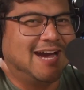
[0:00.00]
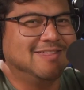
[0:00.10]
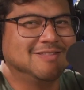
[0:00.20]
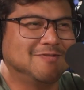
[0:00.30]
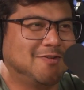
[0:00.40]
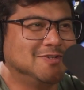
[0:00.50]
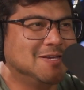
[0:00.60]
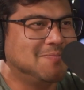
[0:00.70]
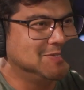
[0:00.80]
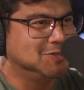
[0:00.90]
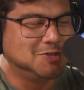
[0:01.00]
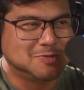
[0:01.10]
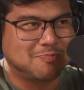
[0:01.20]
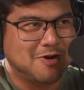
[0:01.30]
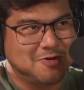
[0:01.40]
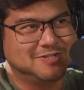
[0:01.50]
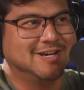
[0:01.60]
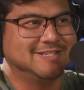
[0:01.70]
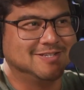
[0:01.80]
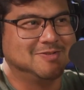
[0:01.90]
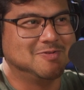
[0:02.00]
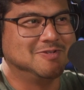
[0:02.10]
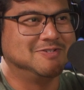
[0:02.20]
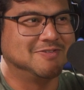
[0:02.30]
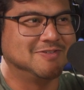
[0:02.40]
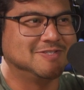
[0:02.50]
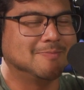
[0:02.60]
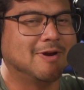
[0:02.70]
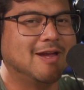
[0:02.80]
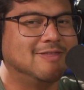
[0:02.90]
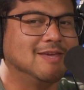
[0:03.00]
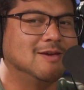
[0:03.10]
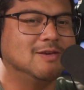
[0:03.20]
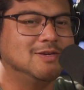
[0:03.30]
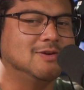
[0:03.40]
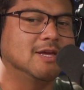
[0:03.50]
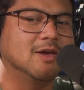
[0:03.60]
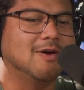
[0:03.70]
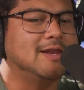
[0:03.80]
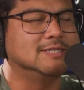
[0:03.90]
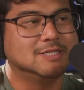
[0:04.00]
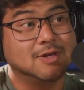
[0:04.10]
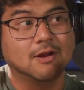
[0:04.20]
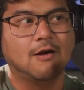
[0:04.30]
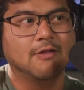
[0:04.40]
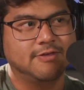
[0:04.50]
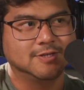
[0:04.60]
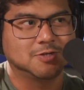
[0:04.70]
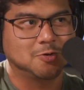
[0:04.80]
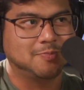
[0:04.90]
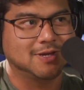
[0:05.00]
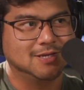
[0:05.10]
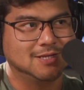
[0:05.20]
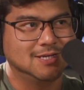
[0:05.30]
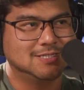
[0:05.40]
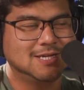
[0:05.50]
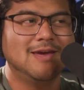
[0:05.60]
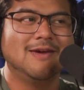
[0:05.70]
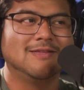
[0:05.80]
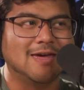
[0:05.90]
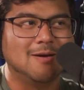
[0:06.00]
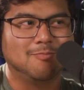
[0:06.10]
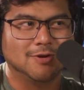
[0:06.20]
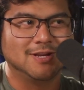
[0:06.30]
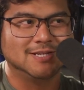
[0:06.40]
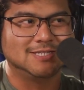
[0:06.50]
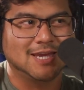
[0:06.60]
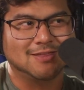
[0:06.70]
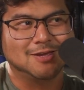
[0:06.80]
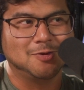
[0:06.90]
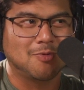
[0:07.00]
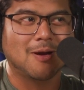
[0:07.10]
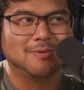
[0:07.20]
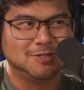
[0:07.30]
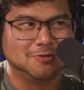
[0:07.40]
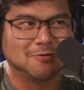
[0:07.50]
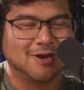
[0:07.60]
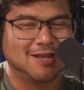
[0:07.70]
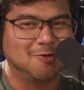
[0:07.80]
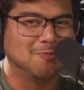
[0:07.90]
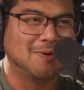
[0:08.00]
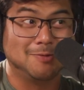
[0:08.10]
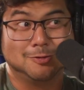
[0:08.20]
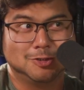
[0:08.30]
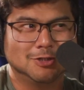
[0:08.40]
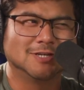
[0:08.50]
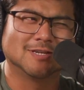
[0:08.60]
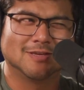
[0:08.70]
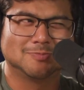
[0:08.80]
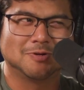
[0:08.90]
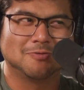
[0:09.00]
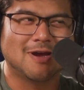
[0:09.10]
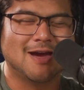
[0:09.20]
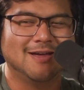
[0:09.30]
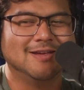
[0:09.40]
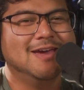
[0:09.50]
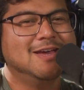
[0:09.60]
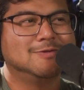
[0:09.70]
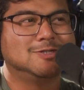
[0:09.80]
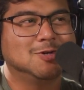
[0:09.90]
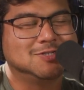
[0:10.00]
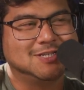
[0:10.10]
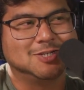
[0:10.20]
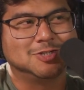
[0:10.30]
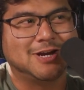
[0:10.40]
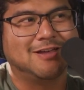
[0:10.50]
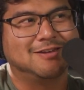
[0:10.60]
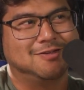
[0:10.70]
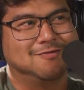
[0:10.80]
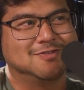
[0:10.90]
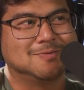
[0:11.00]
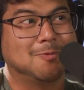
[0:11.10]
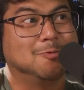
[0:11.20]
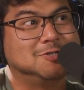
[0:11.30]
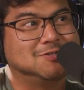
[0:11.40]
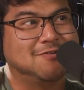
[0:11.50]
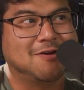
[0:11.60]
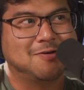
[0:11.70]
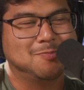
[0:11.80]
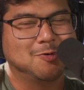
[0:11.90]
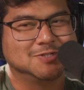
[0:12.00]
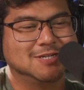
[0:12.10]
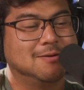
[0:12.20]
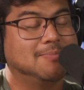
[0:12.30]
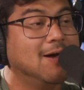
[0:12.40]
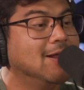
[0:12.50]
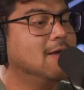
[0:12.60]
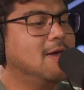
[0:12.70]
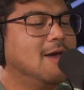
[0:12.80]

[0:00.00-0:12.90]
I think the first step is you just prioritize the Lord during the summer. I think you can go ahead and still hit all the things on your bucket list that Brynn is saying that you probably do already, or maybe you should, because I think it's pretty rad. It shows intentionality over the summer, which is very important. But